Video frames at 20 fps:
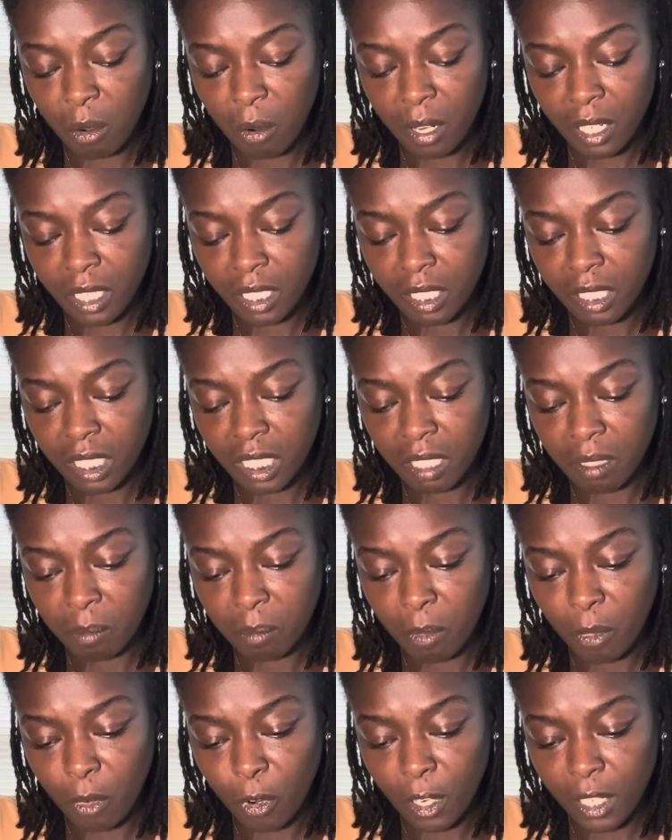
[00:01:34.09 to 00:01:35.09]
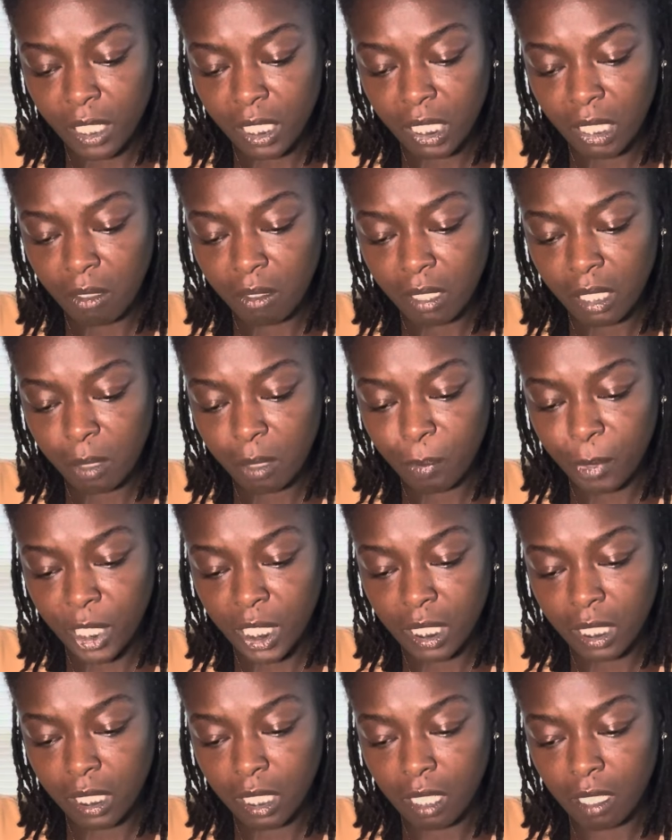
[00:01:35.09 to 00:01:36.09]
courtship more so
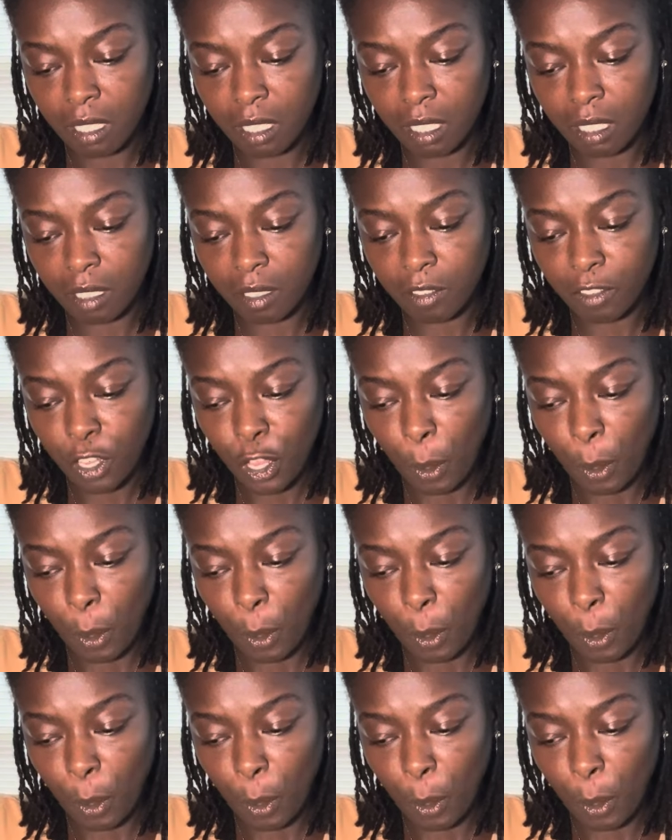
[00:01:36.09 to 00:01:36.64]
speaks of